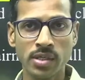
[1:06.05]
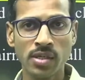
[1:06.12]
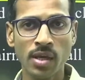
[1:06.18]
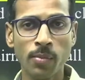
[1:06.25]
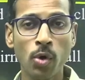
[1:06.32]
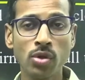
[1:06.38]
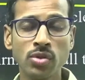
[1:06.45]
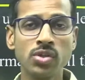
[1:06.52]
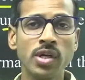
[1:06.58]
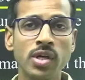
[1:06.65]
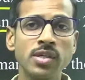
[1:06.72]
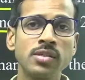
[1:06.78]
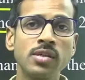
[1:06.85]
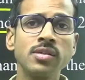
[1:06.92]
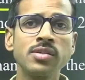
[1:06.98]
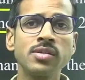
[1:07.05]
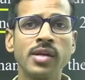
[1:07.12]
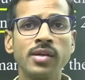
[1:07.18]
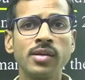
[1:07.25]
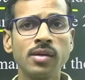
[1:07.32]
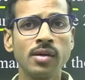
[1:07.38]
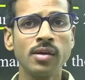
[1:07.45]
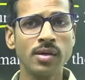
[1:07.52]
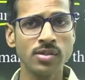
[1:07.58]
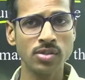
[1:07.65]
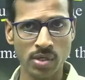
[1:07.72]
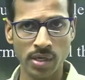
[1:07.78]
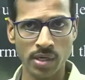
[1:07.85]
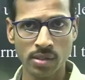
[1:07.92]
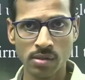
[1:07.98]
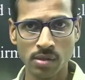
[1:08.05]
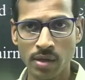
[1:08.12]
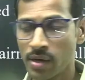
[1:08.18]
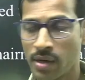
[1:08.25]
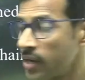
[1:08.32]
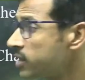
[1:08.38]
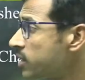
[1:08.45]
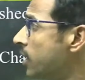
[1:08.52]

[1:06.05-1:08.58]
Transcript: among states and center and states, right?